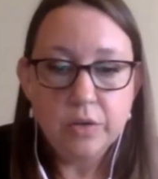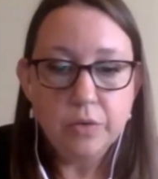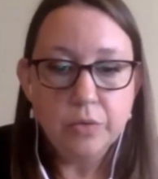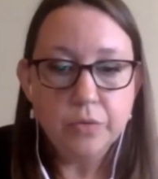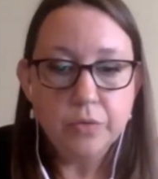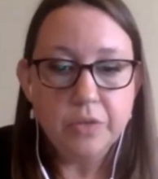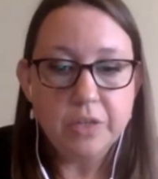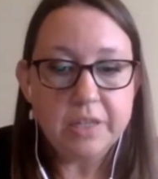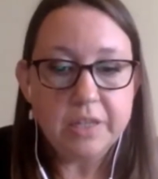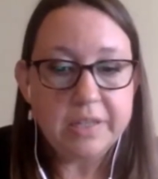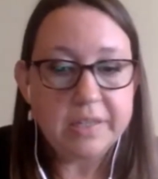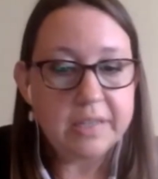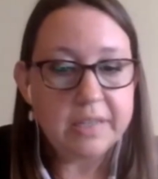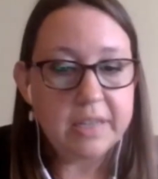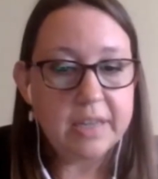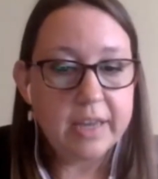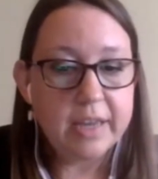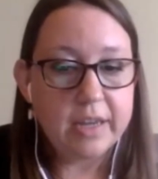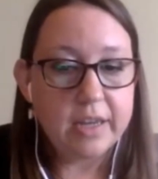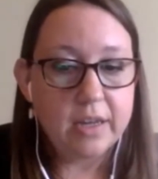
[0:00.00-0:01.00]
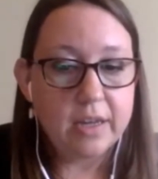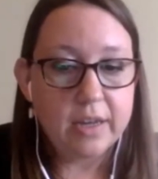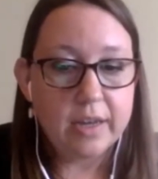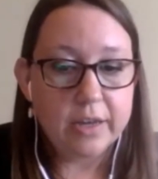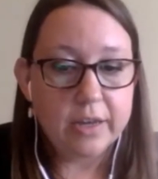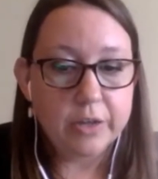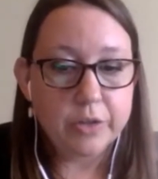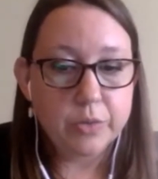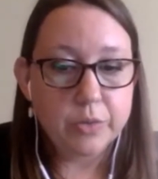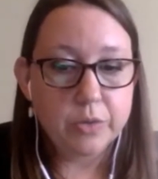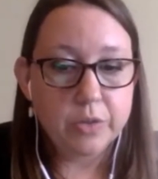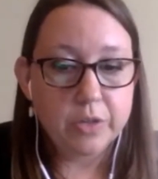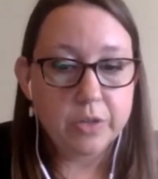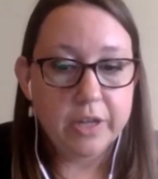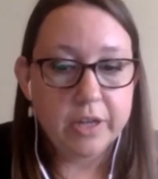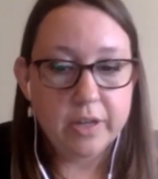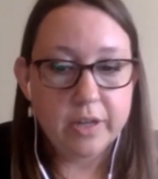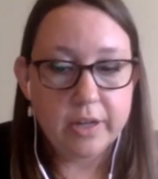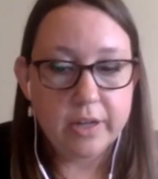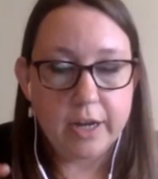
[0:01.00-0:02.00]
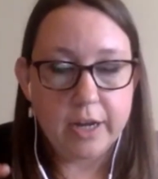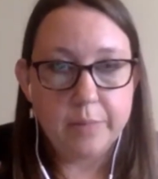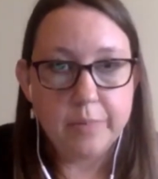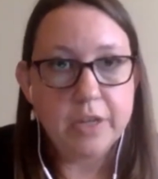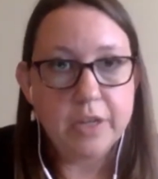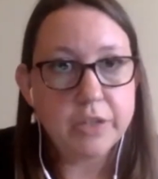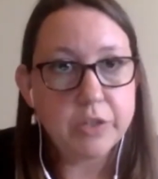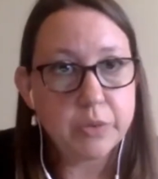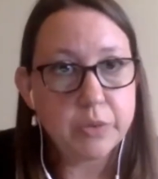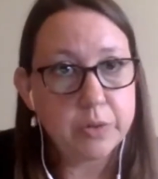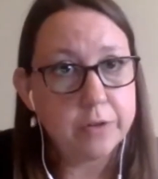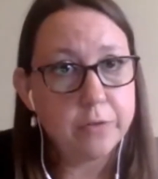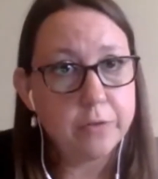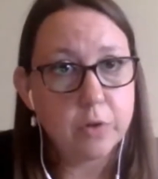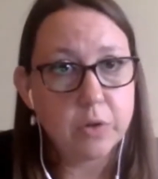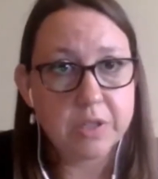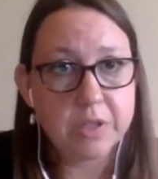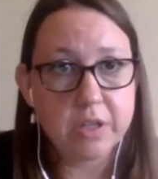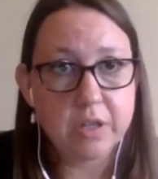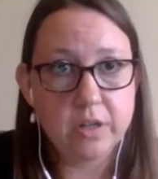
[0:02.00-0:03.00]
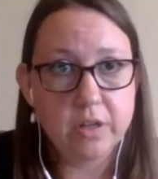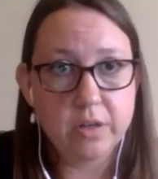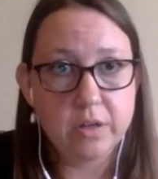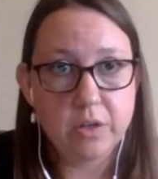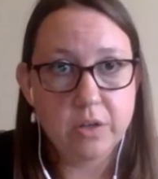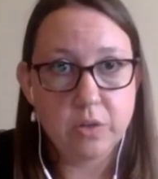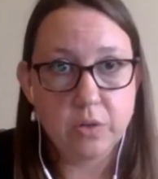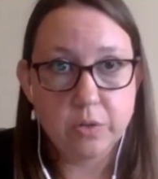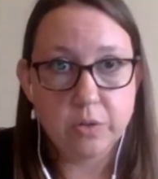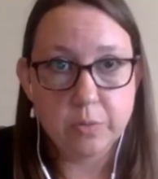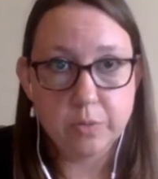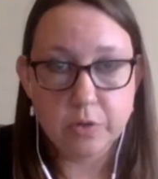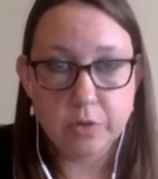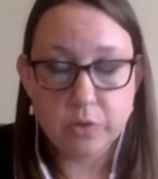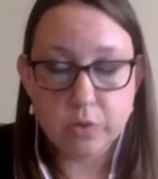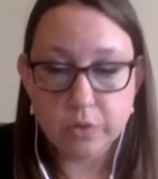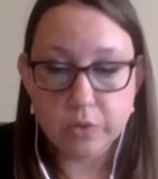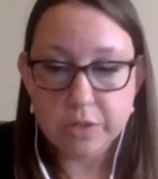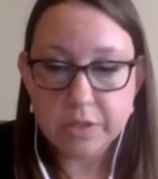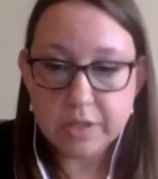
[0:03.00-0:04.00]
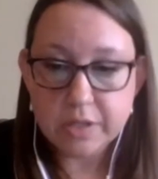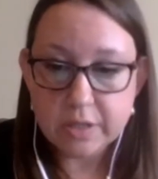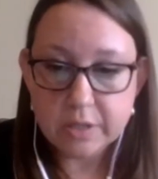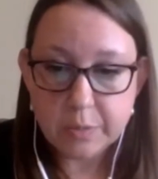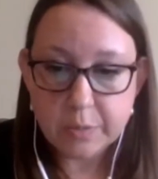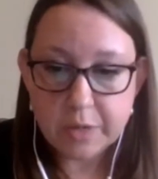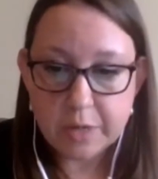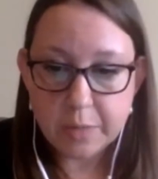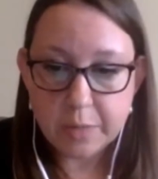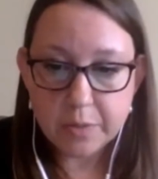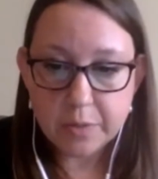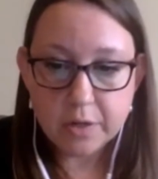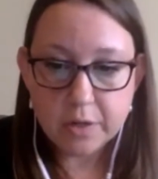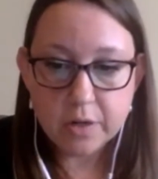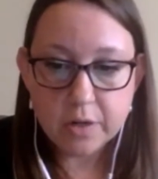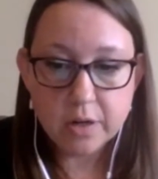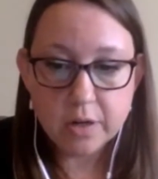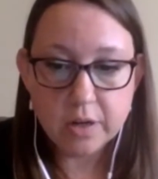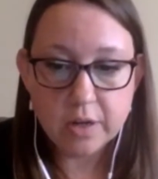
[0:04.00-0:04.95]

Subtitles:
really see any actual history or focus on a usable source in this paper,